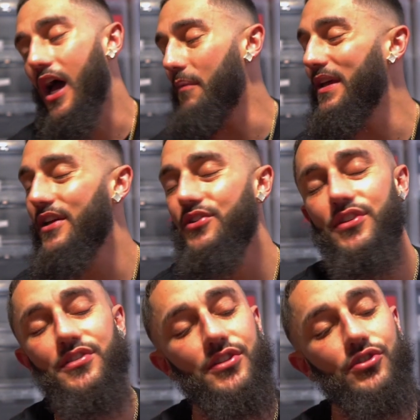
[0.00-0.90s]
I mean, it's
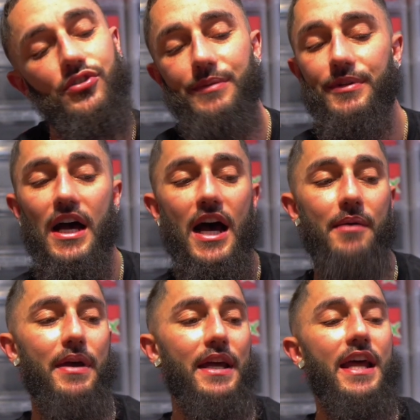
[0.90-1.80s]
just extremely odd, man.